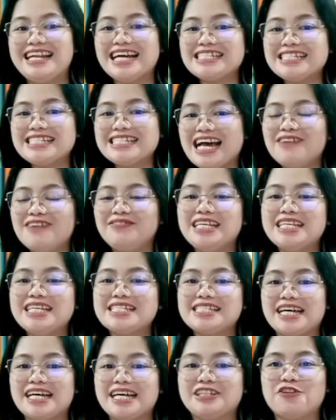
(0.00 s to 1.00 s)
Let's have
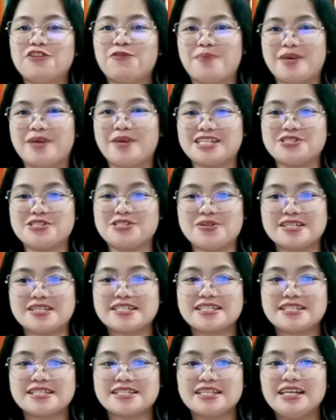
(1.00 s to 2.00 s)
this set of
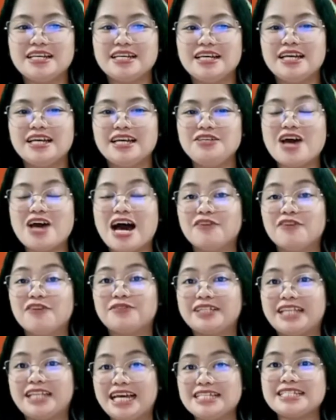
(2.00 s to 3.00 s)
pictures. You
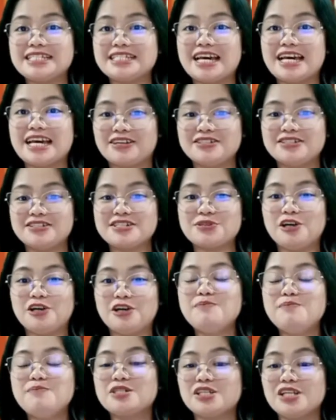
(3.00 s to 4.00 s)
have 10 seconds to
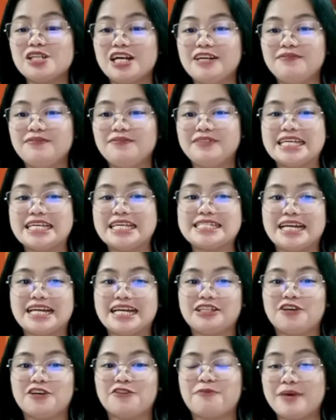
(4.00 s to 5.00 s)
observe the
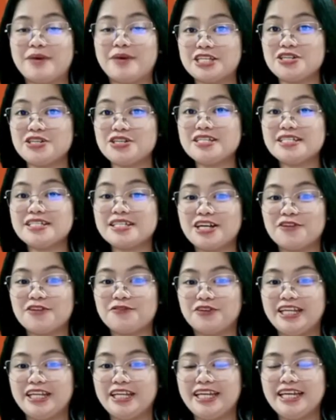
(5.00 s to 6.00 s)
set of pictures
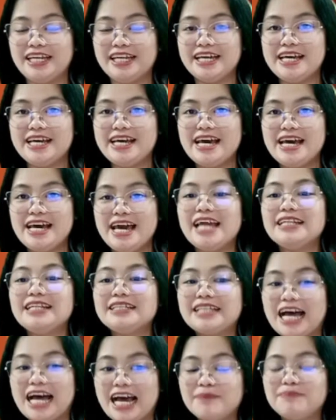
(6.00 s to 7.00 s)
carefully
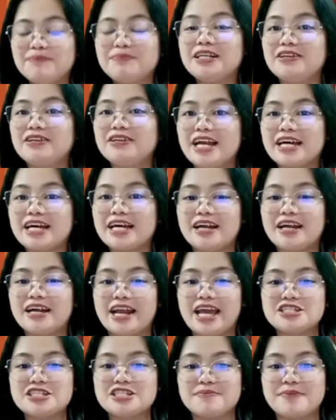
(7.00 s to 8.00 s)
and type the correct
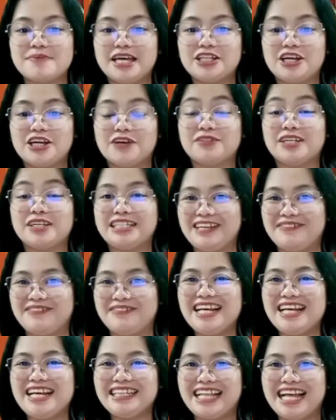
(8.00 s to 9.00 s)
arrangement of the
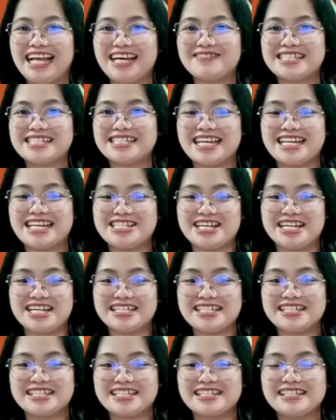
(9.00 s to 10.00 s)
different life
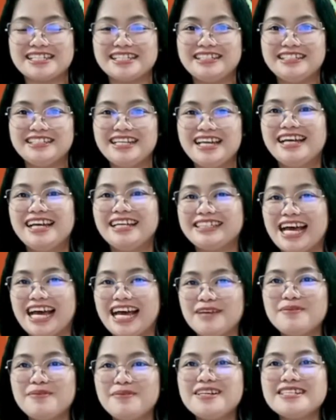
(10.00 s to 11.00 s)
stages.
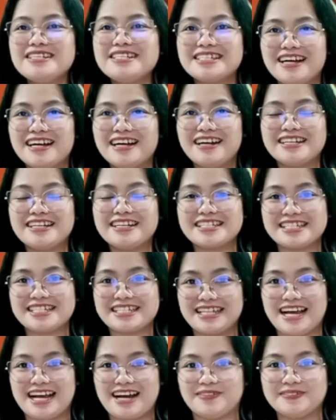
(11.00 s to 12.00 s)
Timer
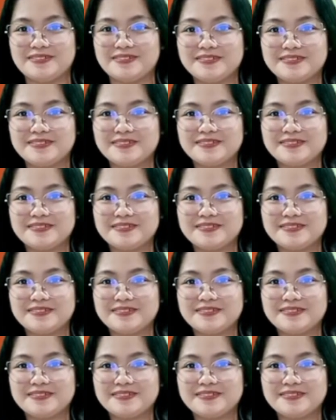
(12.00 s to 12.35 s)
starts now.